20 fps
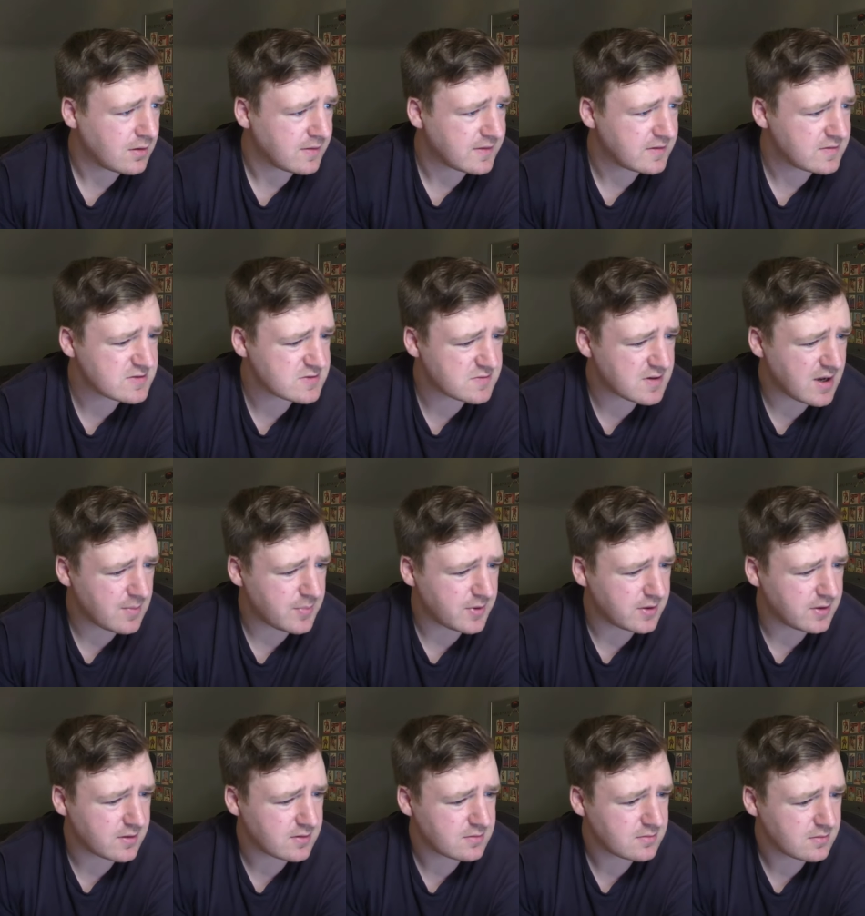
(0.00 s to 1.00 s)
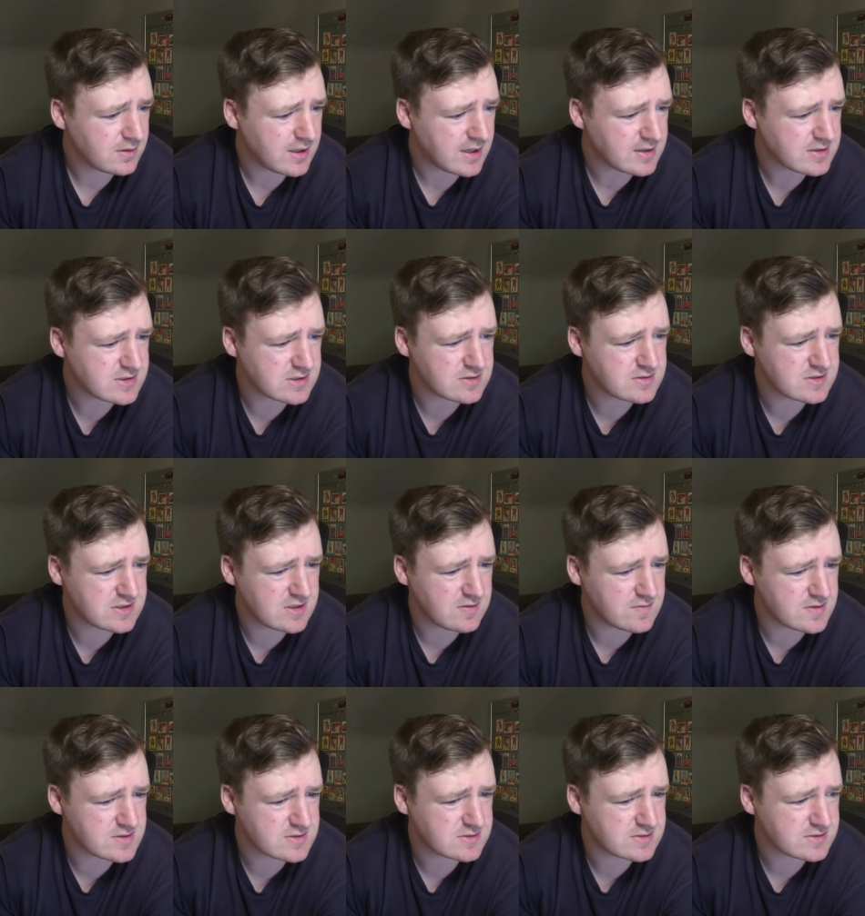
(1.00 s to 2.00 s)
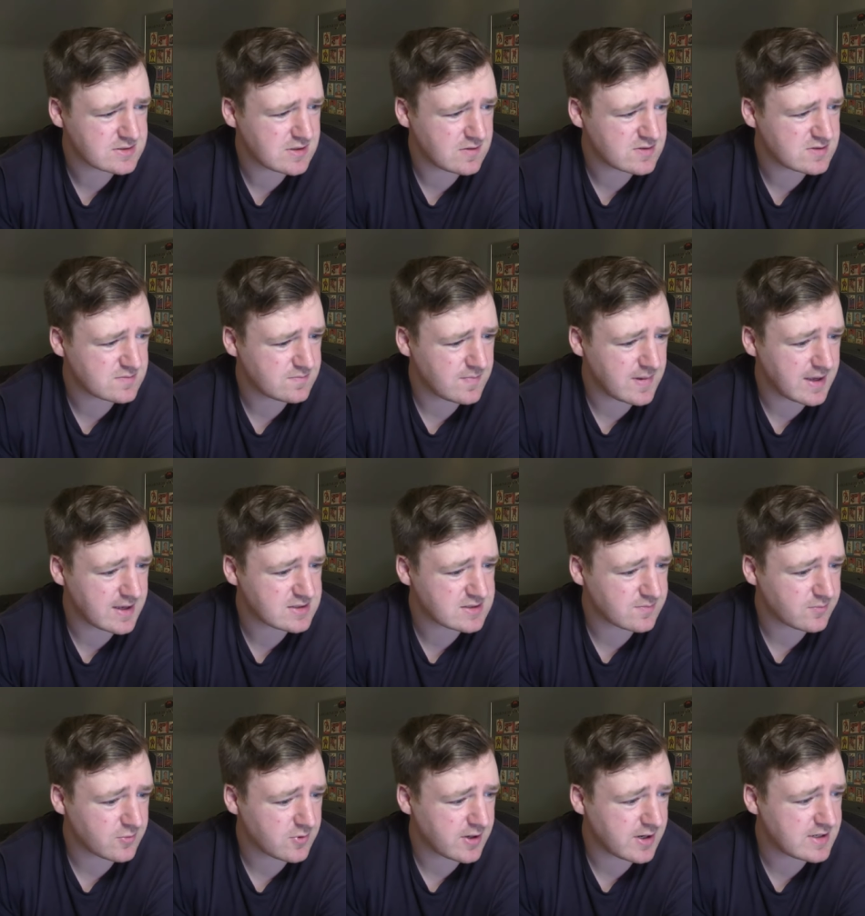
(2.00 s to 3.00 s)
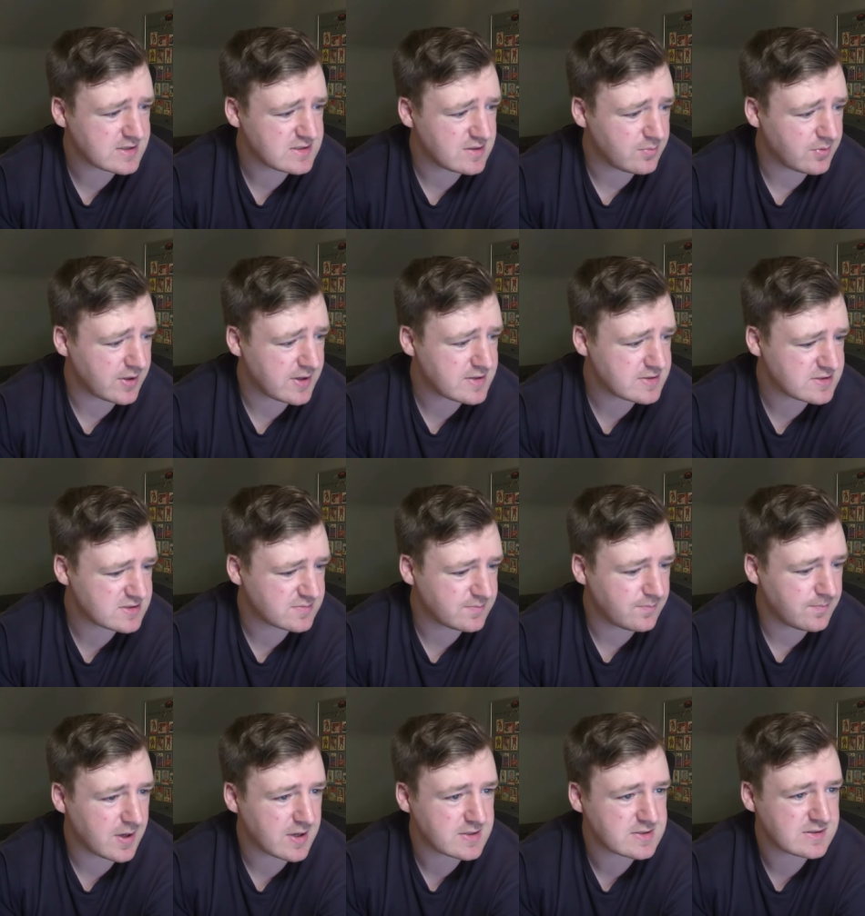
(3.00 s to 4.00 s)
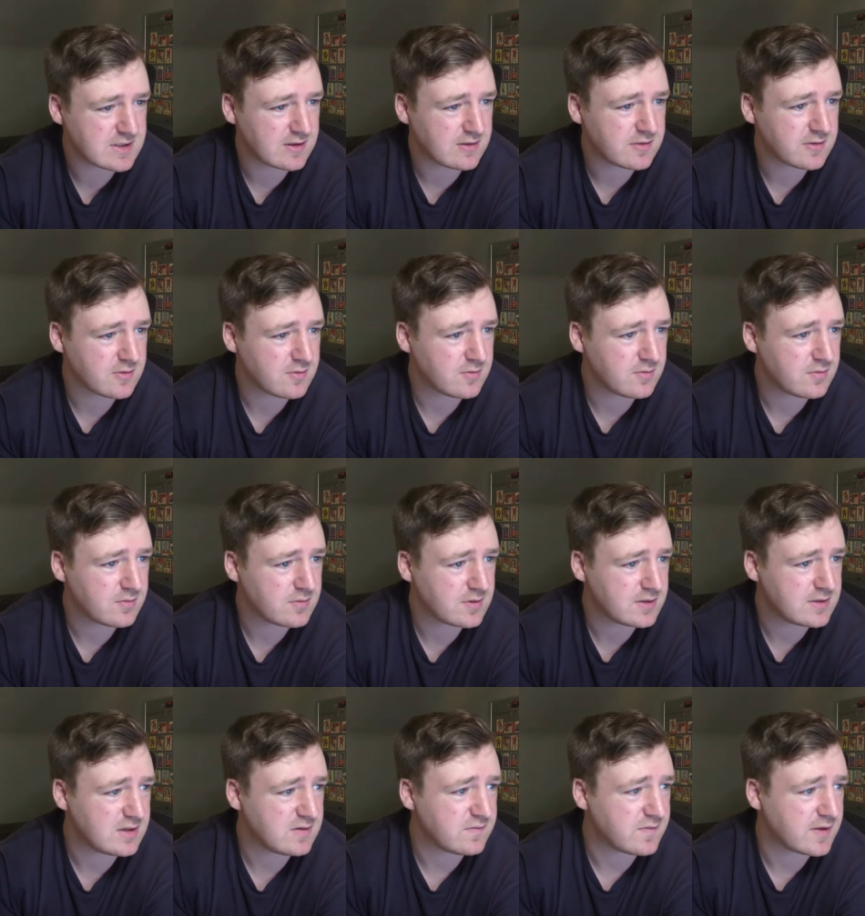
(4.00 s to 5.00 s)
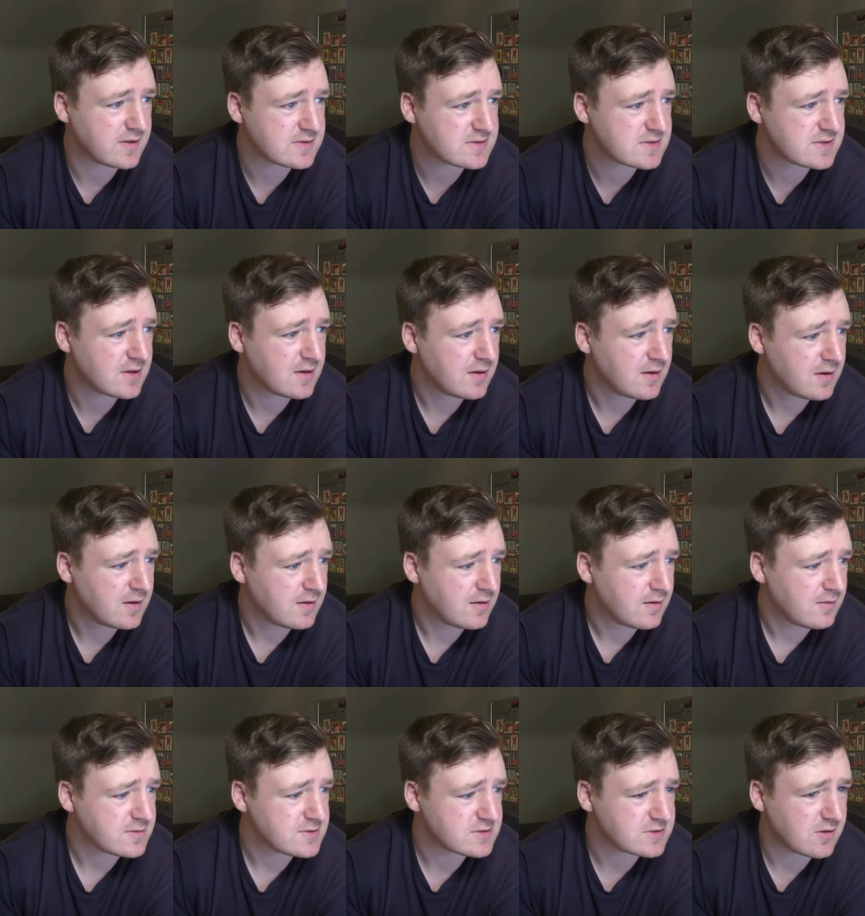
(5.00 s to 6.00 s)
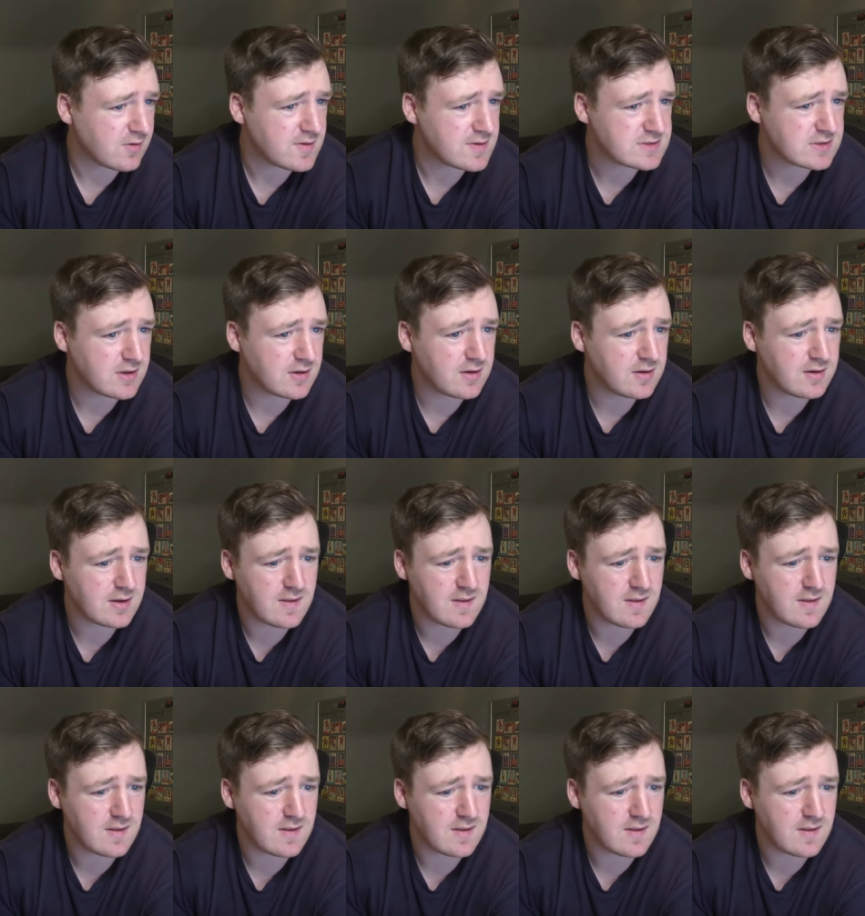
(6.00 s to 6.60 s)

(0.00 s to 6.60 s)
I think it was Rapina. Yeah, she was making some crazy plays, just busting through the defense, which is always good.